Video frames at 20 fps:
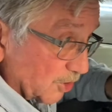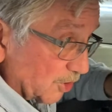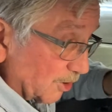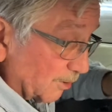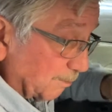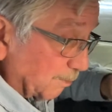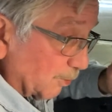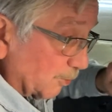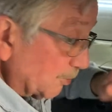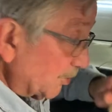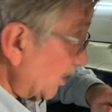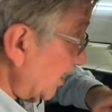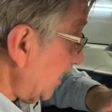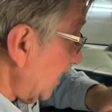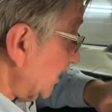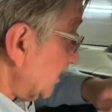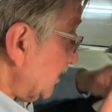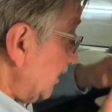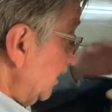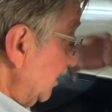to
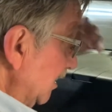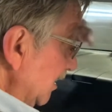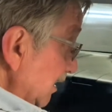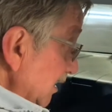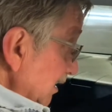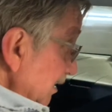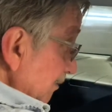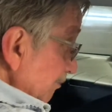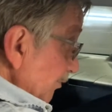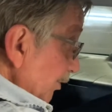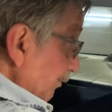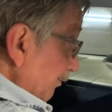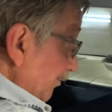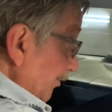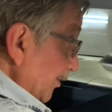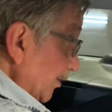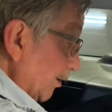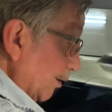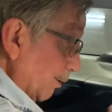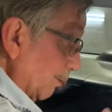protect the
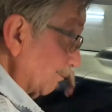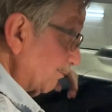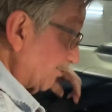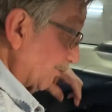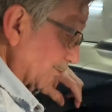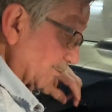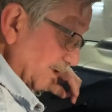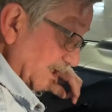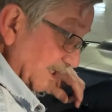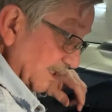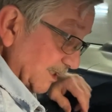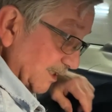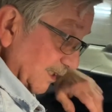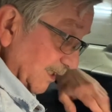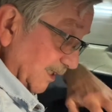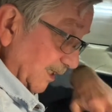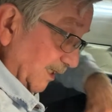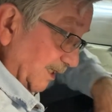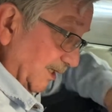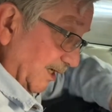film from getting
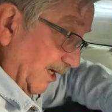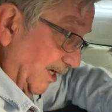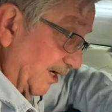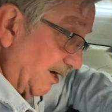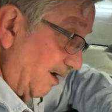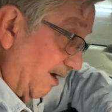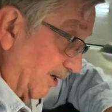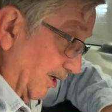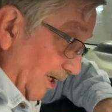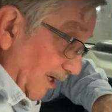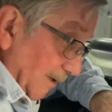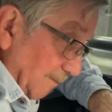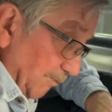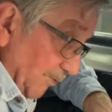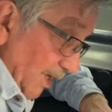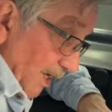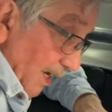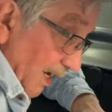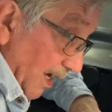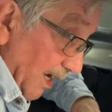anything on it.
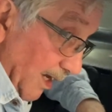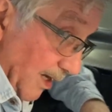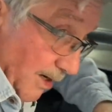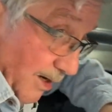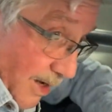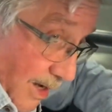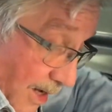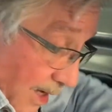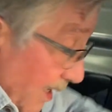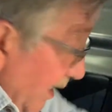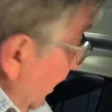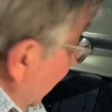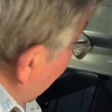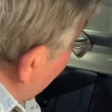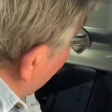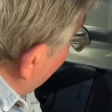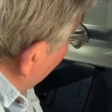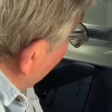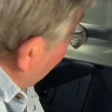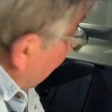And
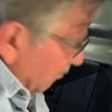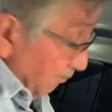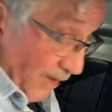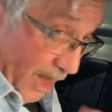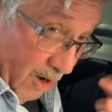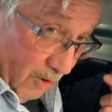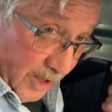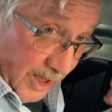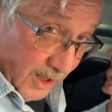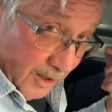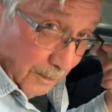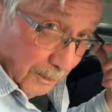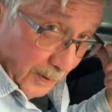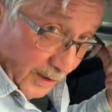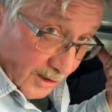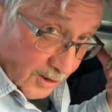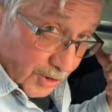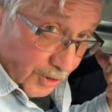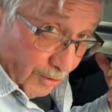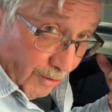I'll get a
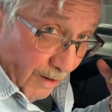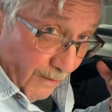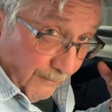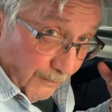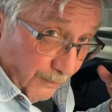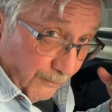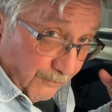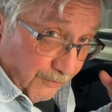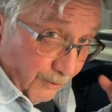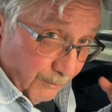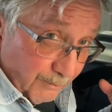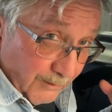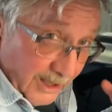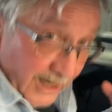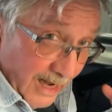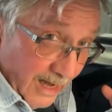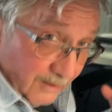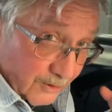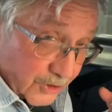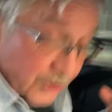picture of it from the
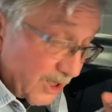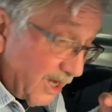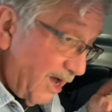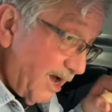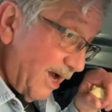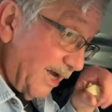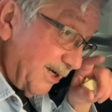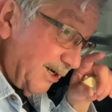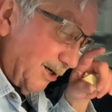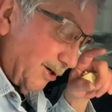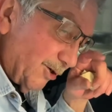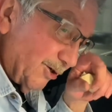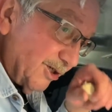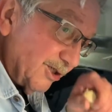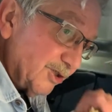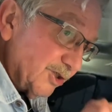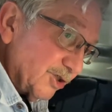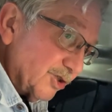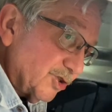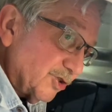outside here in
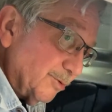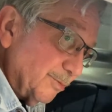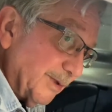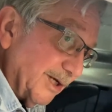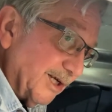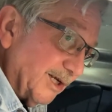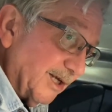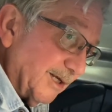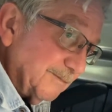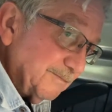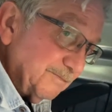just a minute.